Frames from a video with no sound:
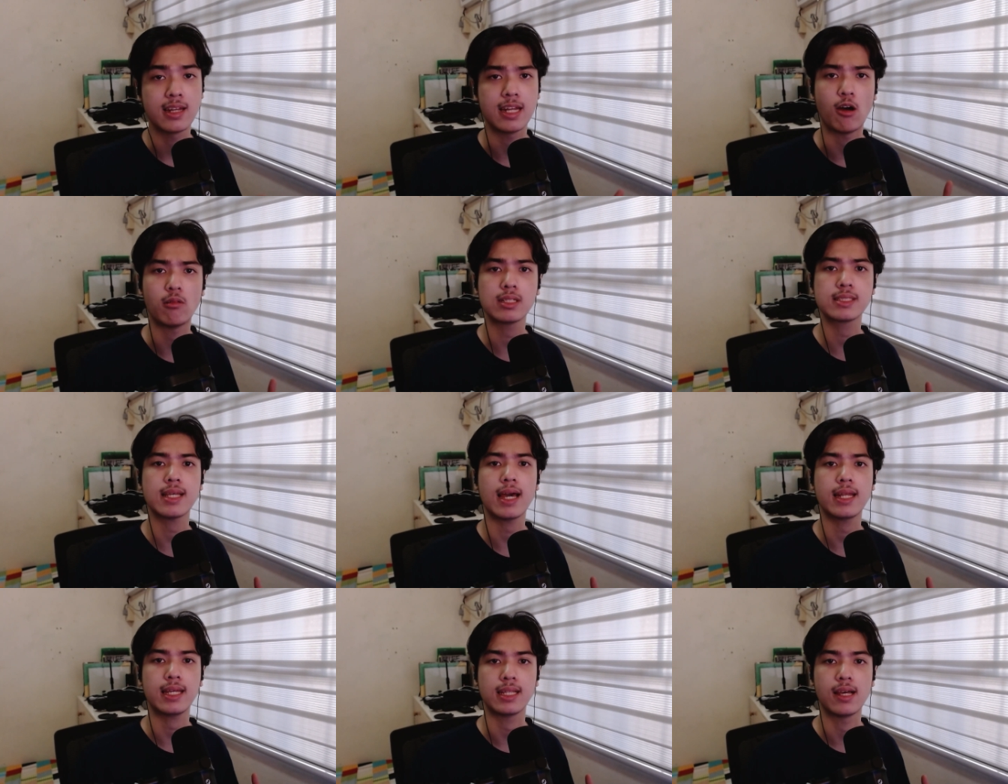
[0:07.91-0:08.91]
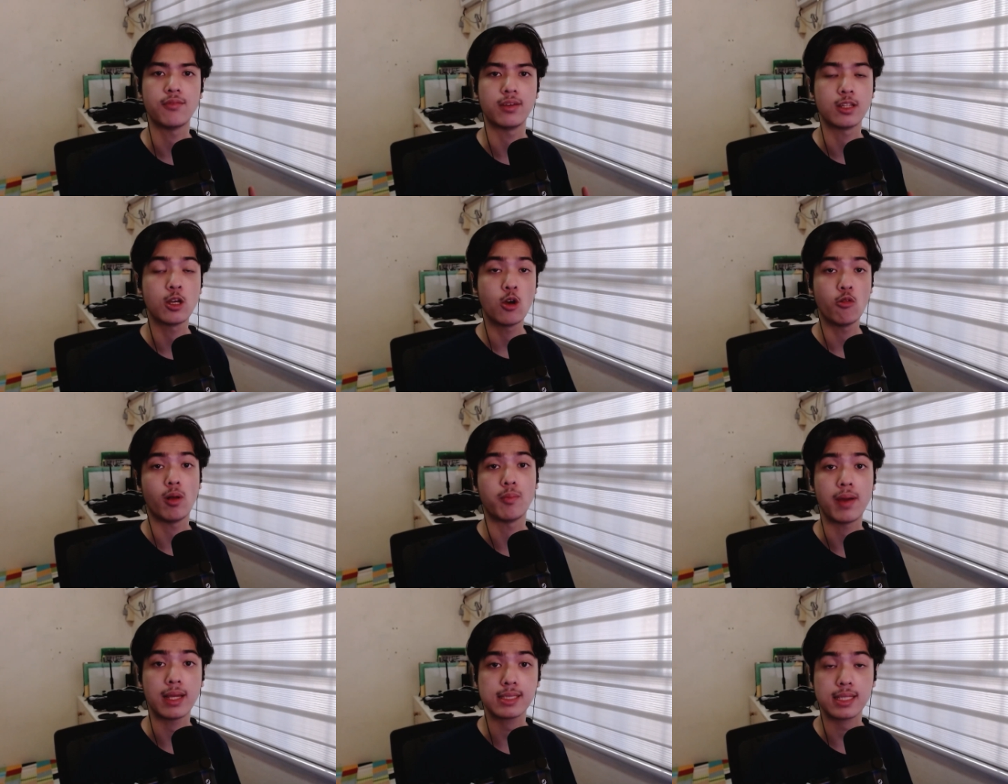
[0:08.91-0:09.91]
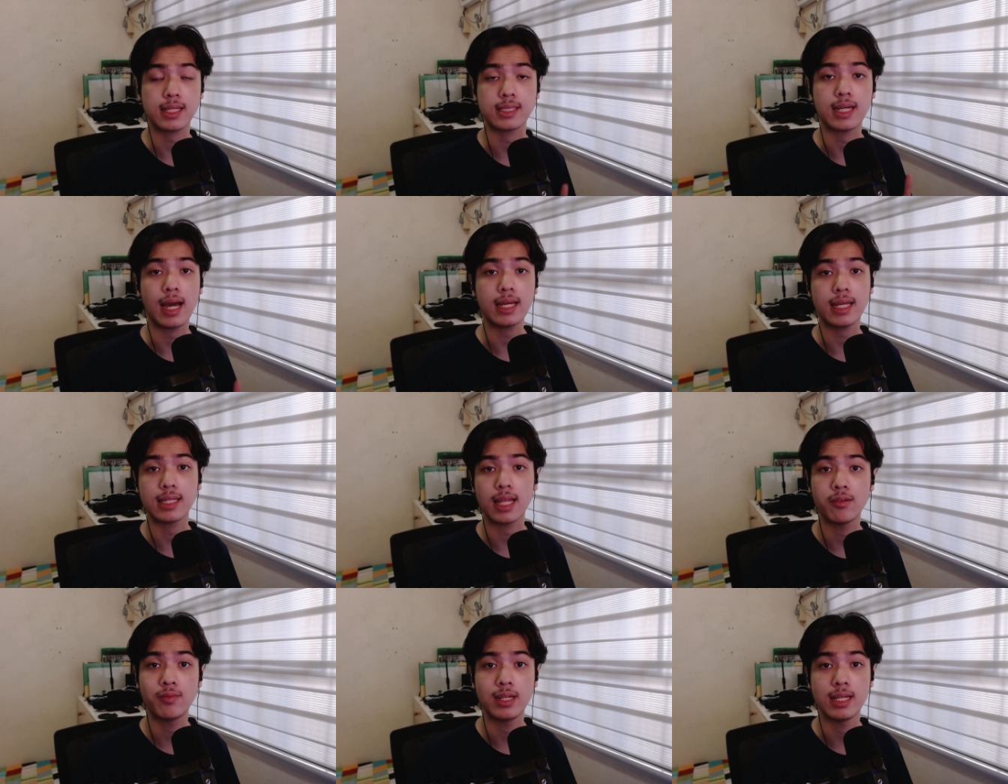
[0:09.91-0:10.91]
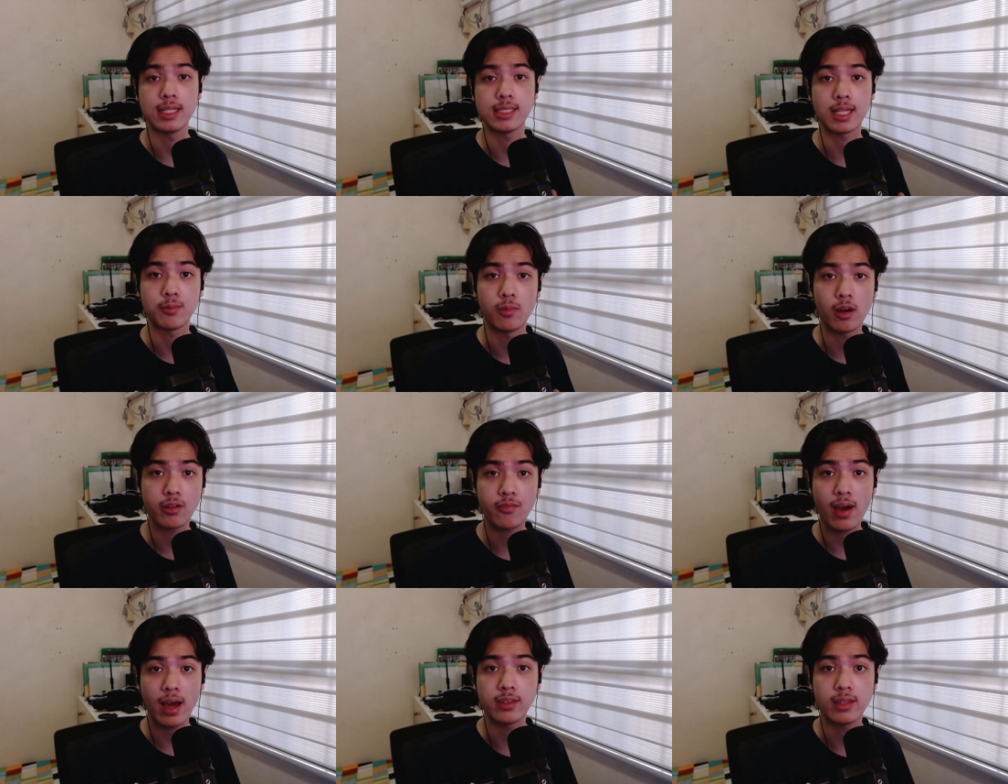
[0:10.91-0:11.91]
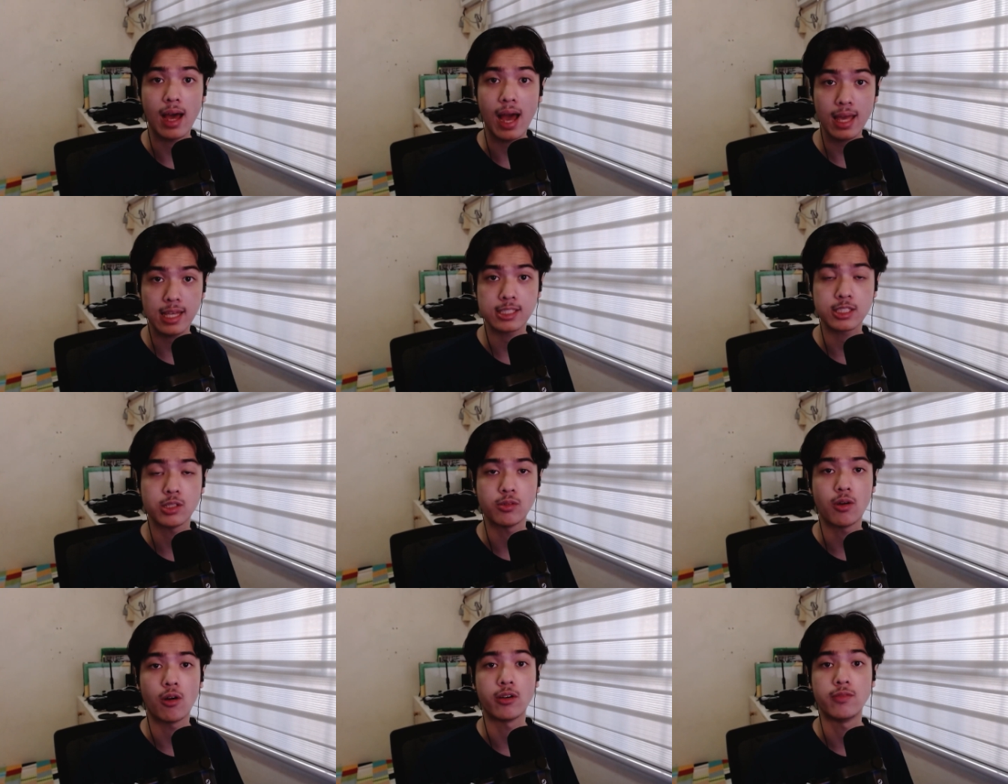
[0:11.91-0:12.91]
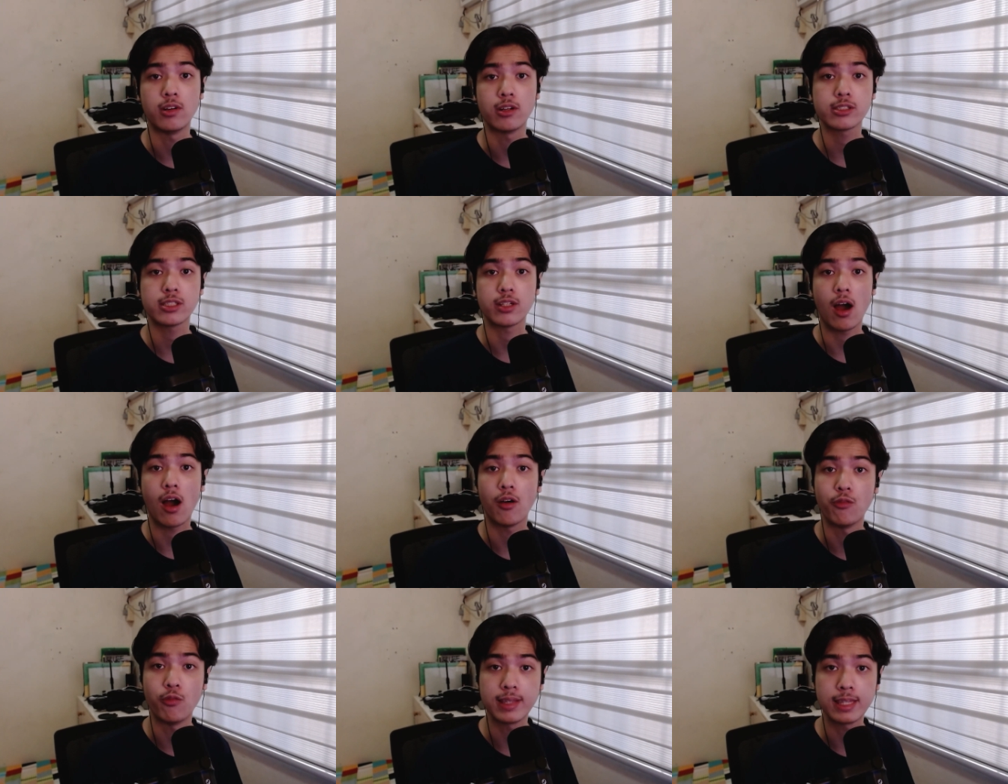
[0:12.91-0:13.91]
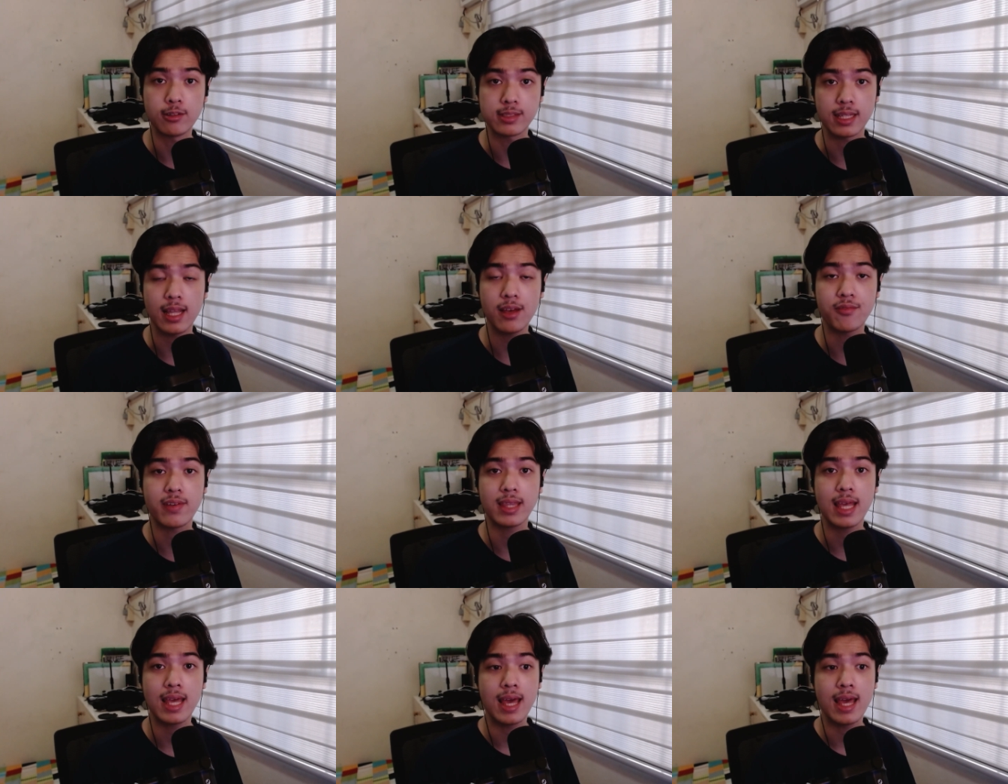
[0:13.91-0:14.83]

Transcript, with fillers: Now, what is Tiny 11? Well, basically, Tiny 11 is a modified ISO or version of Windows 11